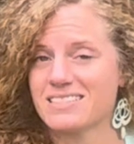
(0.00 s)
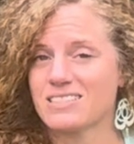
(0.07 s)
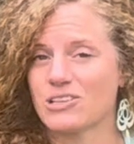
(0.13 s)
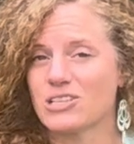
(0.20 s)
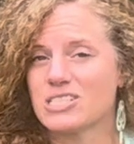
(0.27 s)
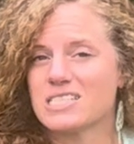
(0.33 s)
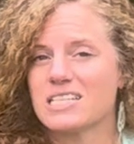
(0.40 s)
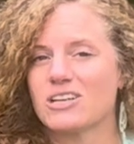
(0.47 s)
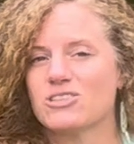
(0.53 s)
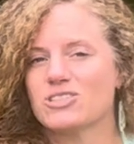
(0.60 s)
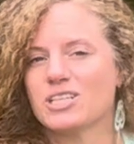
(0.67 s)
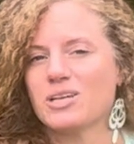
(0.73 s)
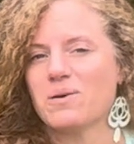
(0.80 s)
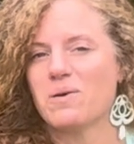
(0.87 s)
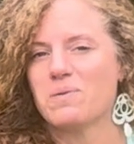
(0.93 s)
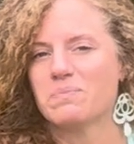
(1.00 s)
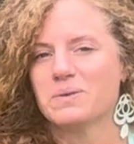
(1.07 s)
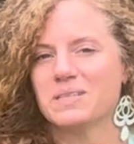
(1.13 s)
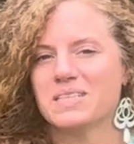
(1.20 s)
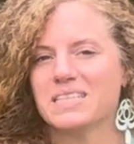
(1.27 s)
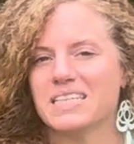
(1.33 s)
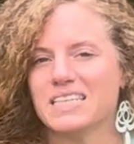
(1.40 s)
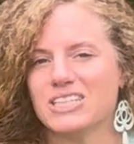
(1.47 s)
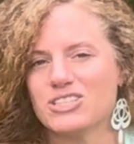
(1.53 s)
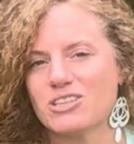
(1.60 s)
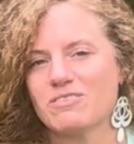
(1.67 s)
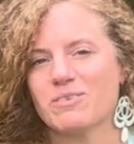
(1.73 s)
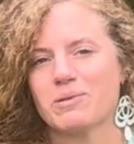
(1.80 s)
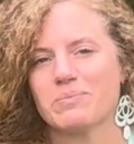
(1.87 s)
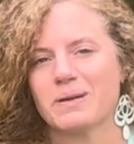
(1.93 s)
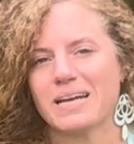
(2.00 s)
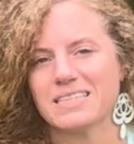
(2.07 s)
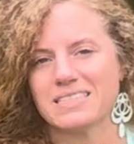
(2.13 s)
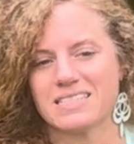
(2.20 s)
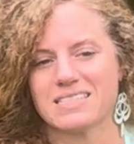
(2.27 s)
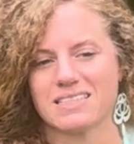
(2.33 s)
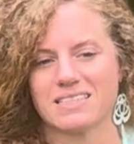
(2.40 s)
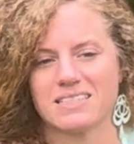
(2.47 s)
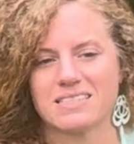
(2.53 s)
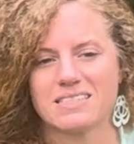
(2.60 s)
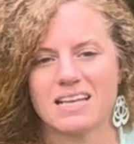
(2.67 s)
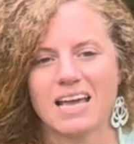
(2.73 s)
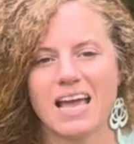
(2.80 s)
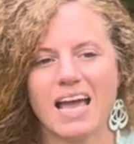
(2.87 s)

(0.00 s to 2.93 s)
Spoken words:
So this is how she opened each of our practices.